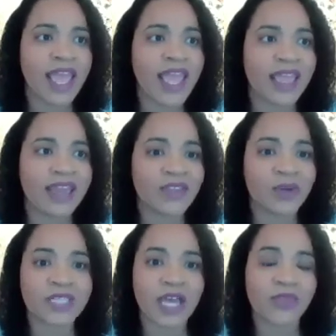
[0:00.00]
and
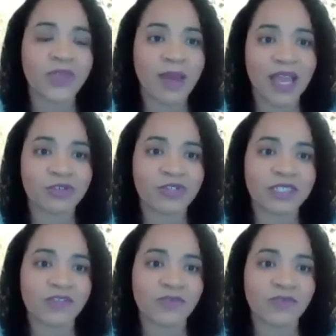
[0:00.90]
those healthy
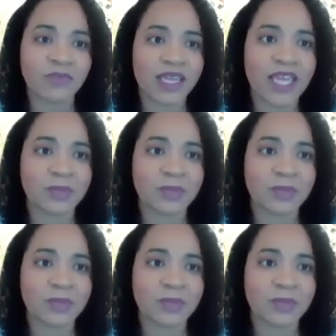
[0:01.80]
boundaries of being able